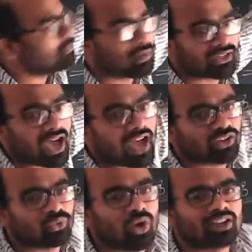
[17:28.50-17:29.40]
But
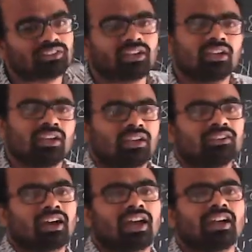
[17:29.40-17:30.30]
R2, R3, the
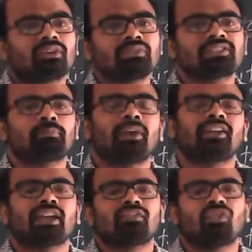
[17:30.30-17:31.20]
current will split
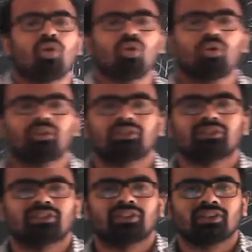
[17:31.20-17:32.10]
and flow.
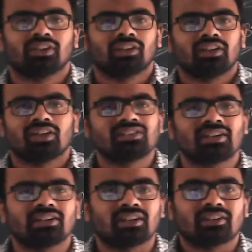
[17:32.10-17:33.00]

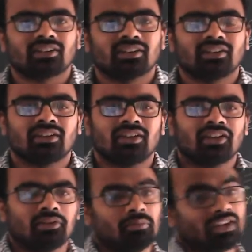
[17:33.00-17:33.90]
Isn't it?
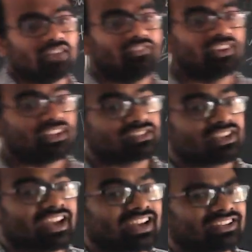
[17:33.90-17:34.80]
But if it is
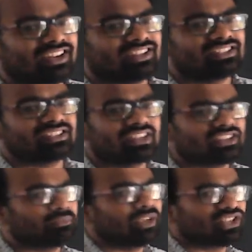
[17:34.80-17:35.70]
connected in series
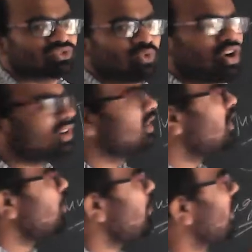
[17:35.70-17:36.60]
means
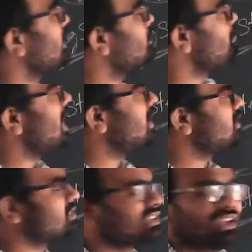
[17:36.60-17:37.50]
what? When it
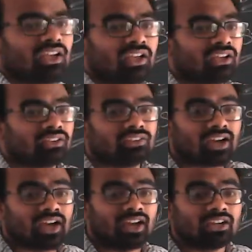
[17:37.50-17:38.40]
melts, the
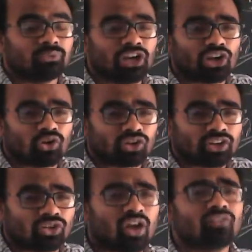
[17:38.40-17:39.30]
current will not
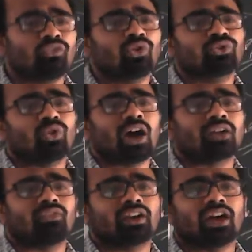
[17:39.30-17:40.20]
at all flow through
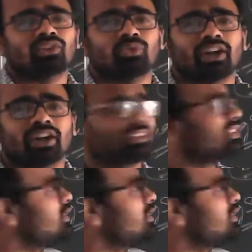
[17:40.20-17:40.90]
R1, R2 and R3.